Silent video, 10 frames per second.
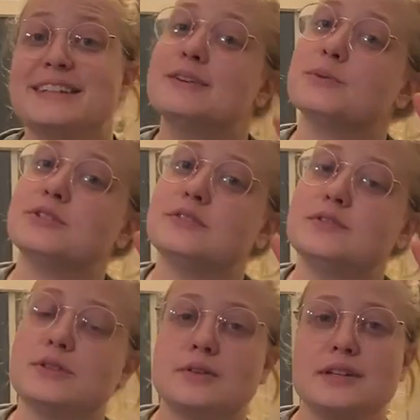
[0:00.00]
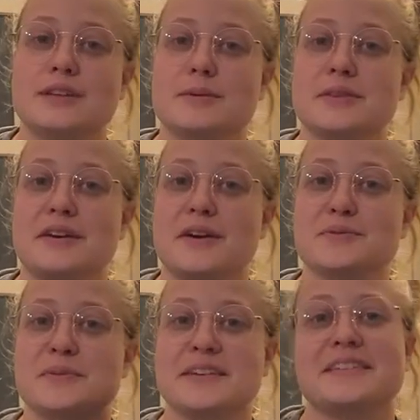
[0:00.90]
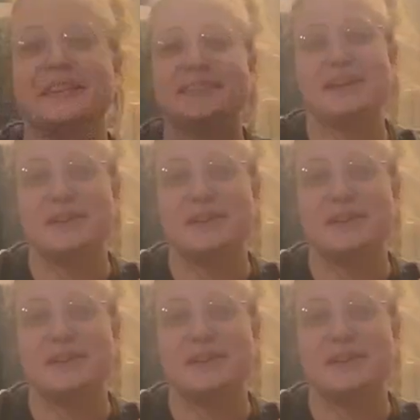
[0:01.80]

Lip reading: which, if you know anything about the Cosmere, is kind of